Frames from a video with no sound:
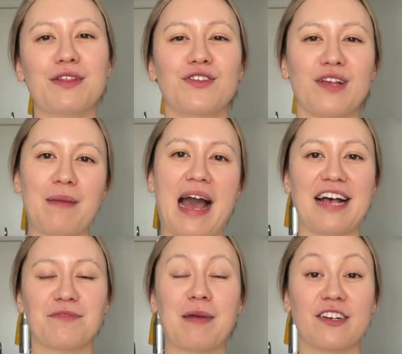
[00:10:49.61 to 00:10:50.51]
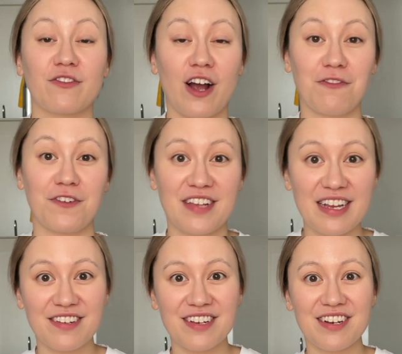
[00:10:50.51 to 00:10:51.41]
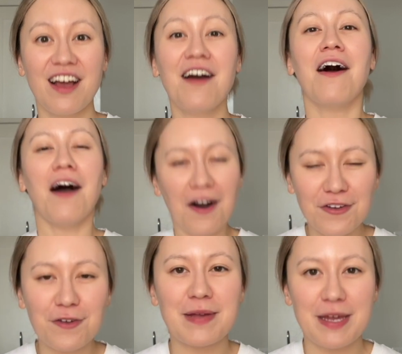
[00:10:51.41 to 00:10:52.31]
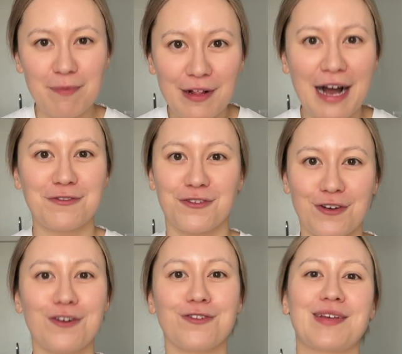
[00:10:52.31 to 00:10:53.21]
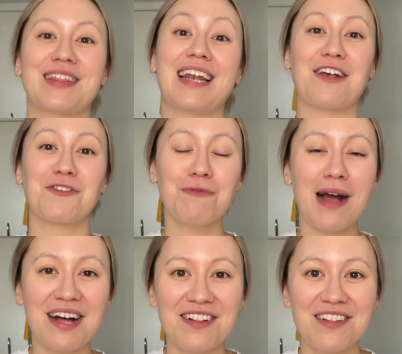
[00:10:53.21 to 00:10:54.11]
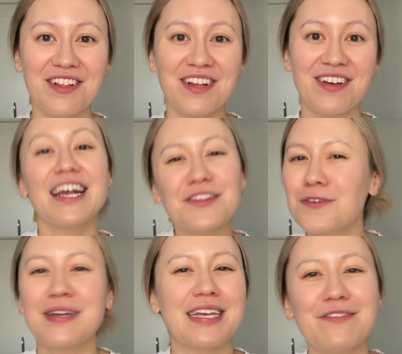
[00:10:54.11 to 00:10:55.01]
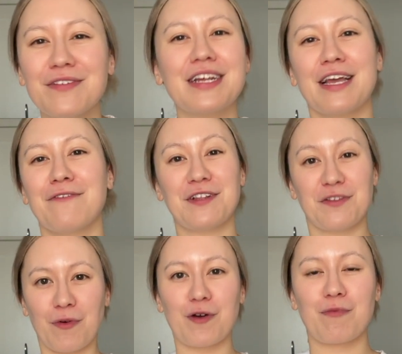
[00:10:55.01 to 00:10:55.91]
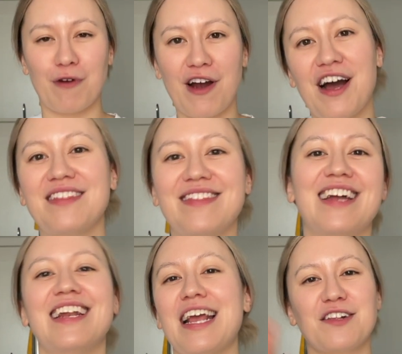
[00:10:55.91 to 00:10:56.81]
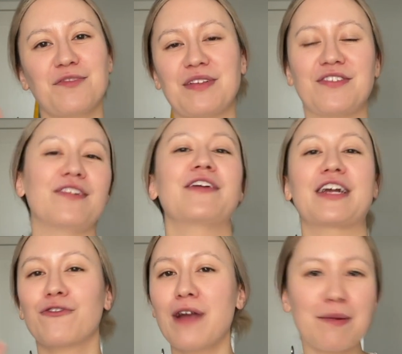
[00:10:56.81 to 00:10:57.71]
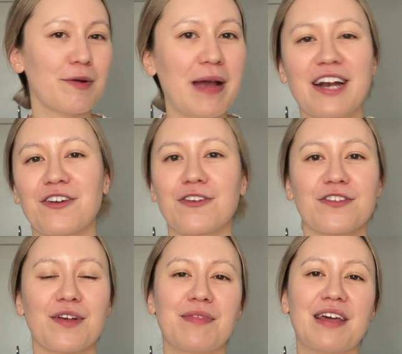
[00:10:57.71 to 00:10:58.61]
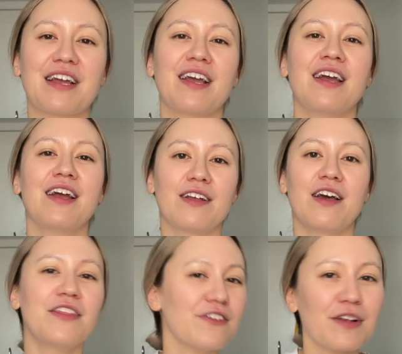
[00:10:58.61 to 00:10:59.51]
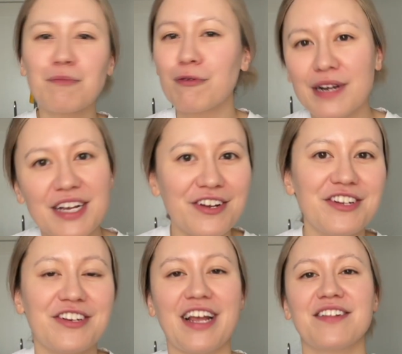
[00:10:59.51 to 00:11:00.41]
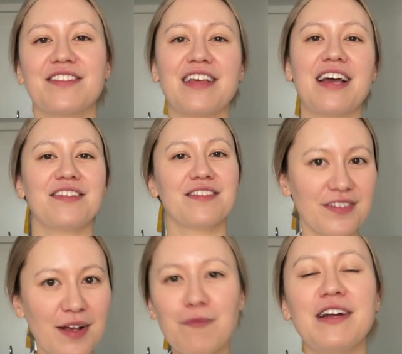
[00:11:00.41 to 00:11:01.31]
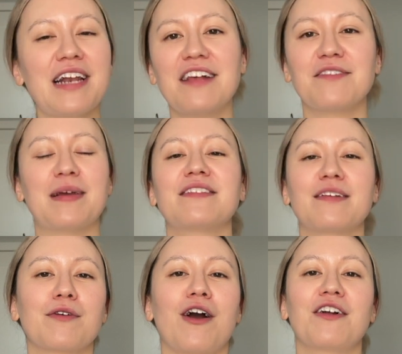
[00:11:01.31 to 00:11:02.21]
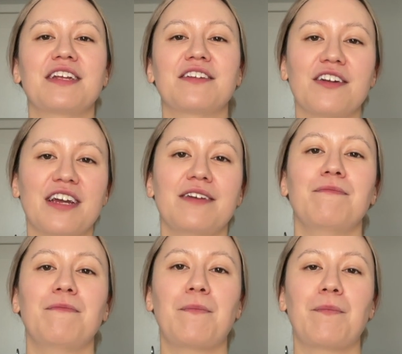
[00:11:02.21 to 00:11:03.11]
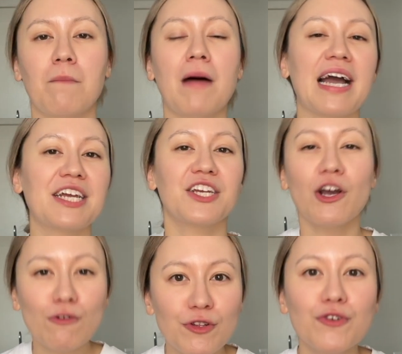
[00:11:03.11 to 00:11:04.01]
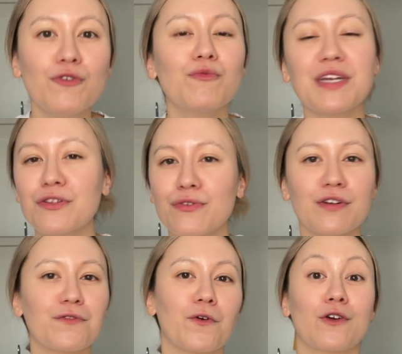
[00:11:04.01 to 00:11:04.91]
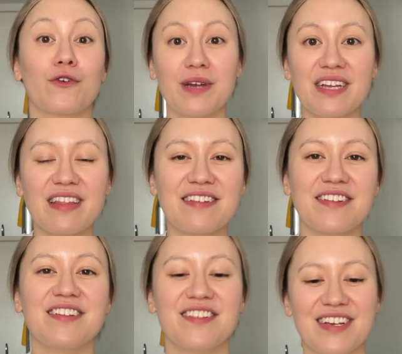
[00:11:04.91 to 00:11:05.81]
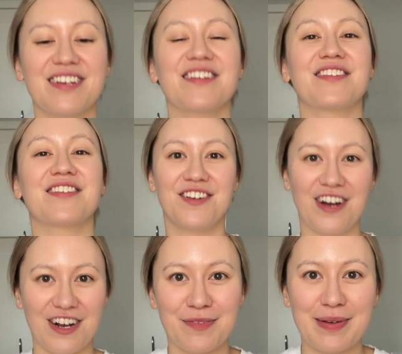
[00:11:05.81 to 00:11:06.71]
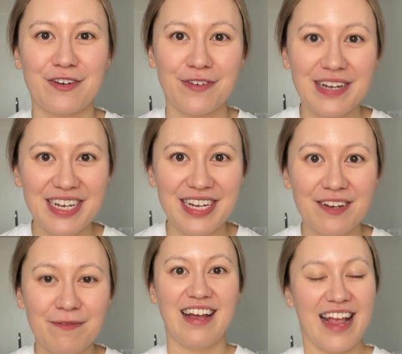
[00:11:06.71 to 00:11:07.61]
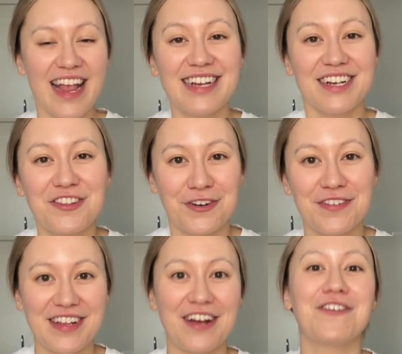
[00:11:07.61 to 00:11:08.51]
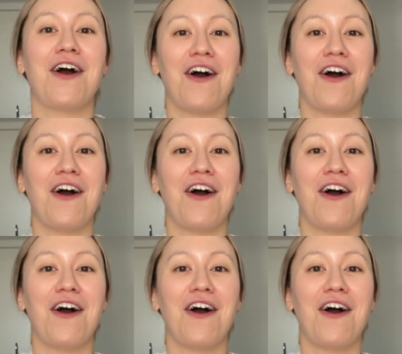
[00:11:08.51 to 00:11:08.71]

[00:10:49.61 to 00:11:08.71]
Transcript: with some aspect of conversation, other people have struggled with it as well. And so even if it's more broad than a specific grammar pattern or something, there's a pretty good chance that someone has made content on it. My go-to resource for Korean lessons is Talk to Me in Korean. And it turns out